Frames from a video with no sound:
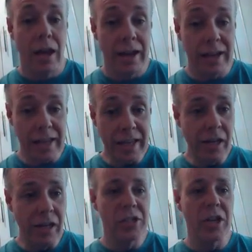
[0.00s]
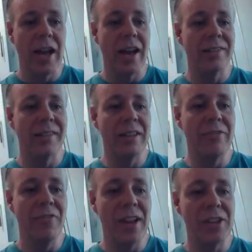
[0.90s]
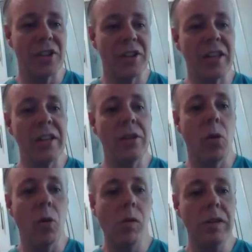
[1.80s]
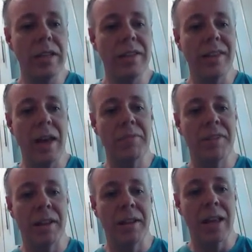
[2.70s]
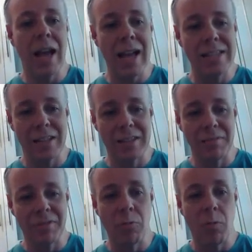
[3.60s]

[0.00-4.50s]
And English has inflection in all these except adjectives.